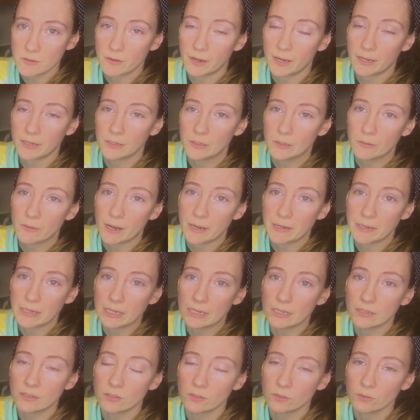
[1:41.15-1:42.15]
I knew I
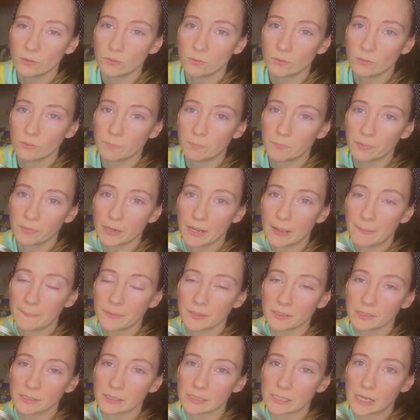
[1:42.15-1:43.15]
needed to
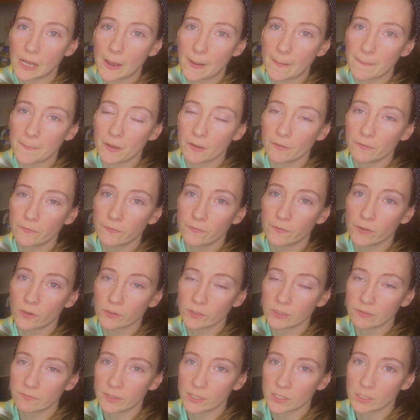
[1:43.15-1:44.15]
prep some
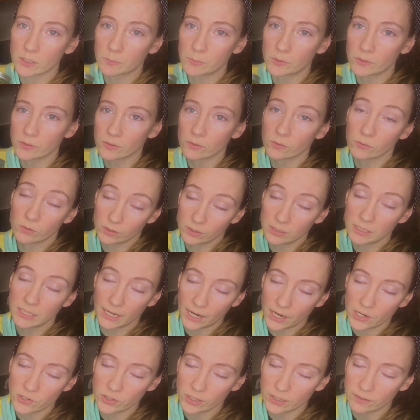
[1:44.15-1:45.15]
frozen vegetables, or
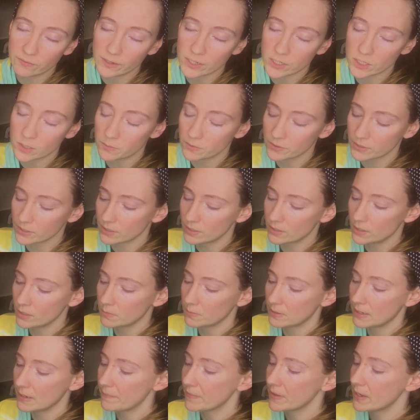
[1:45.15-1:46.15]
dehydrated vegetables, excuse
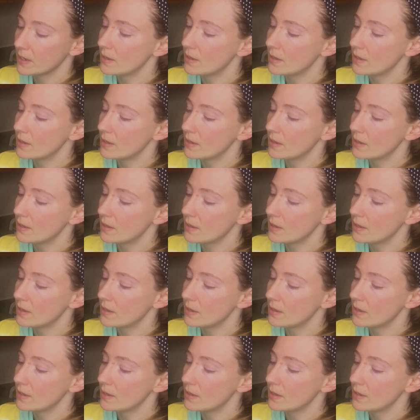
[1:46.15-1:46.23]
me.